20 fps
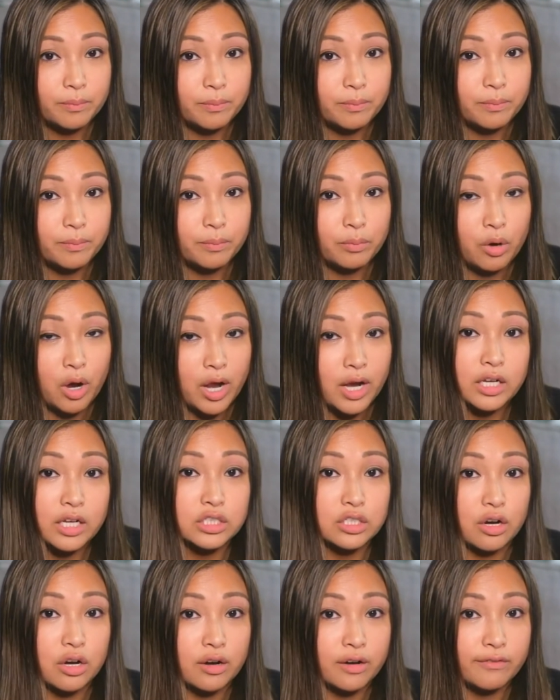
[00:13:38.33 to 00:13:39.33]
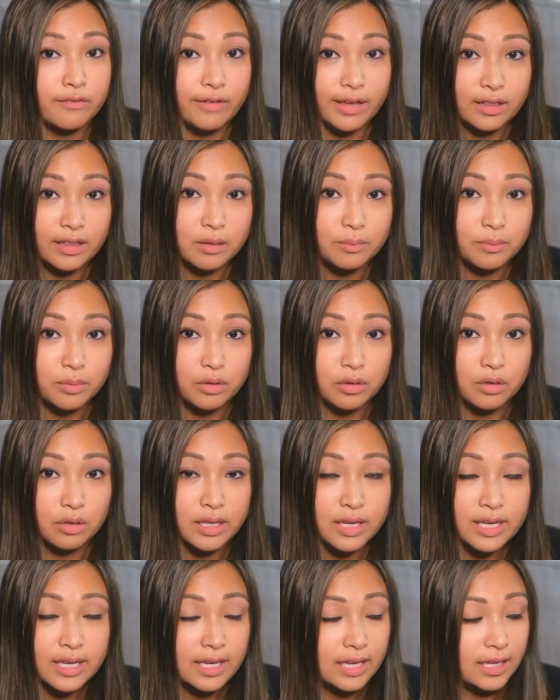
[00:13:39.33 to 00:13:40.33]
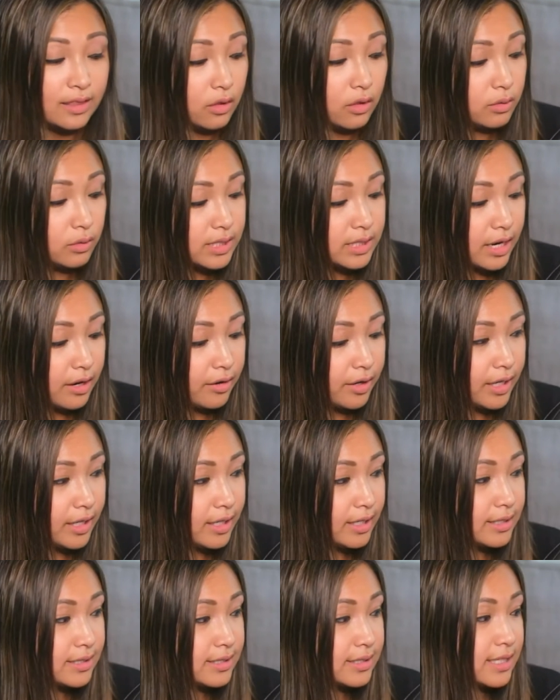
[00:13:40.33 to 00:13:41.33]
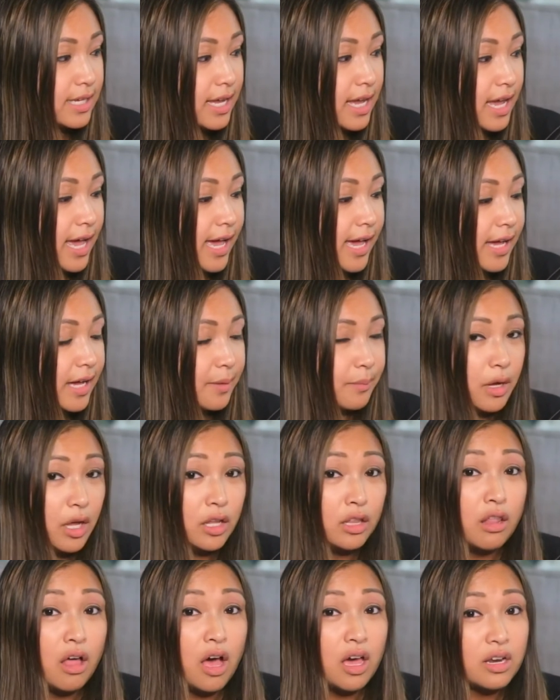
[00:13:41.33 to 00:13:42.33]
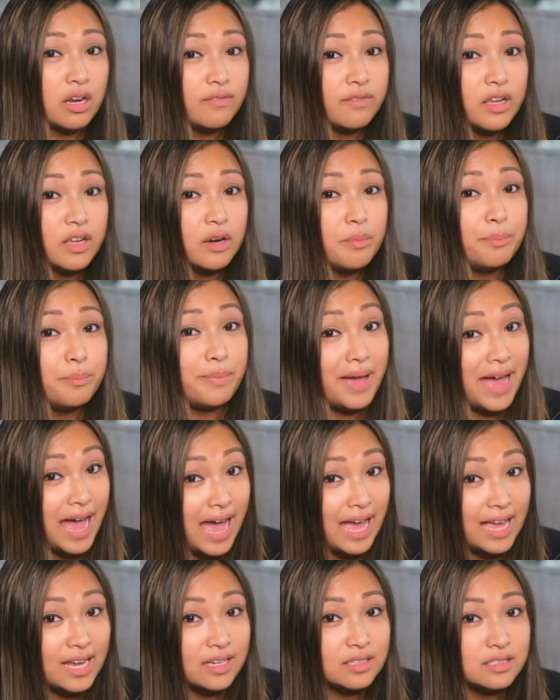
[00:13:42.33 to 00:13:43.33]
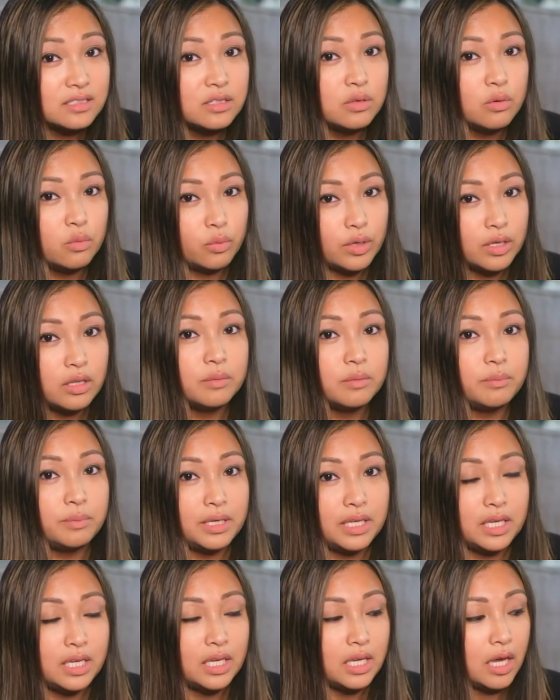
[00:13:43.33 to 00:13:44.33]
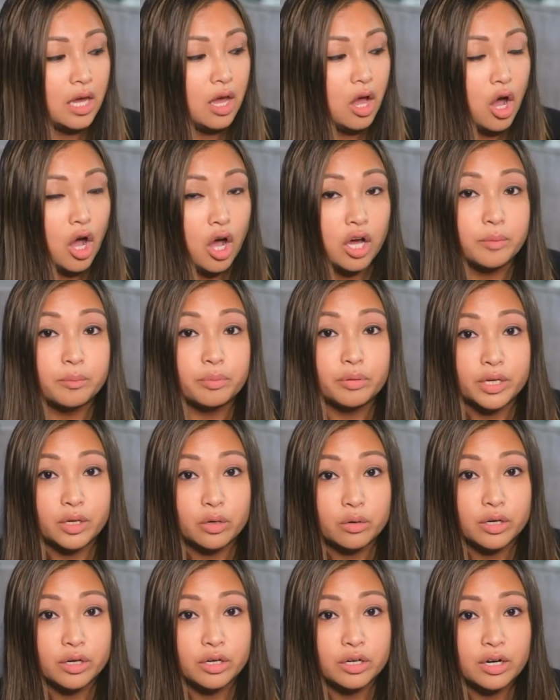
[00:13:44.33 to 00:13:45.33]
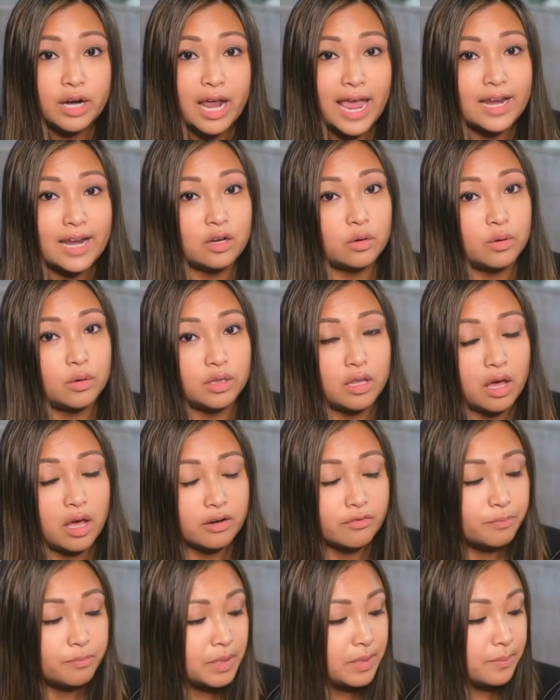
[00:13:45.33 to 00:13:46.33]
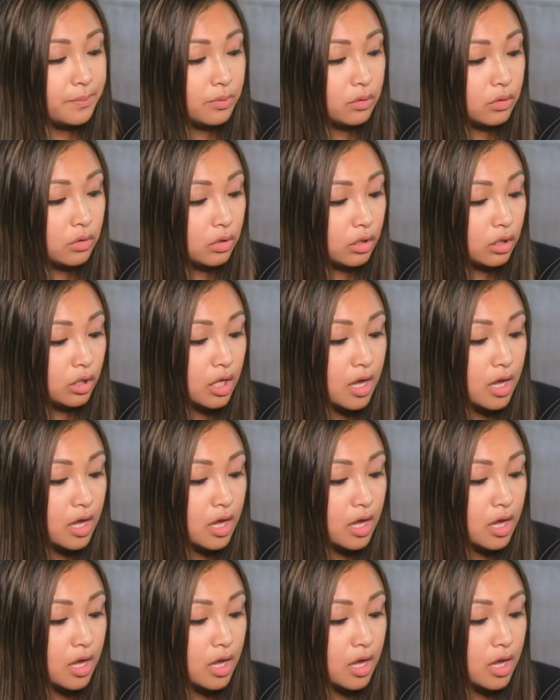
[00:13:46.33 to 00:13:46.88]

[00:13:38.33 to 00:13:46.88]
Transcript: products are available in those areas. A lot of their bags will be on pre-order. I know a lot of people